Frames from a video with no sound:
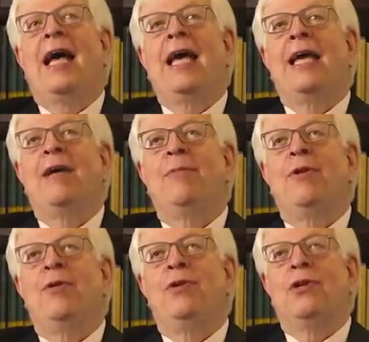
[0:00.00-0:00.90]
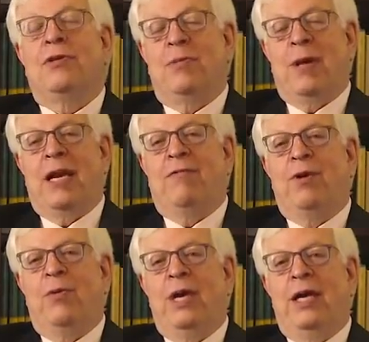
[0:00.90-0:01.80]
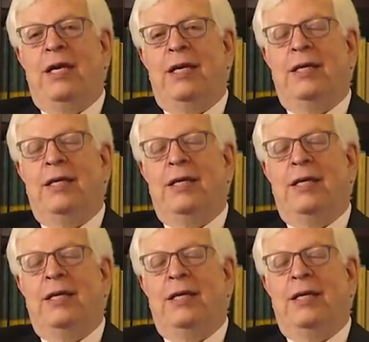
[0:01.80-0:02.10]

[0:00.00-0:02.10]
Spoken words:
I come to you just about every week.